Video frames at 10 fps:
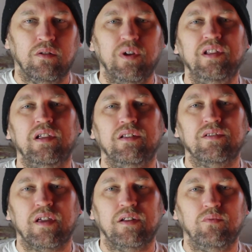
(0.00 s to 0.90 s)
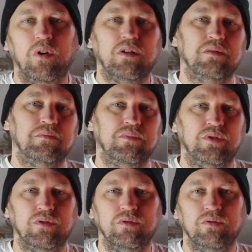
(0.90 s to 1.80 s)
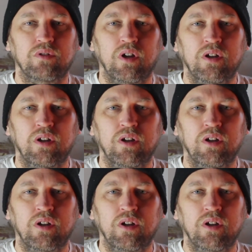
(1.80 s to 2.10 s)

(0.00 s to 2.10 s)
Greetings and welcome to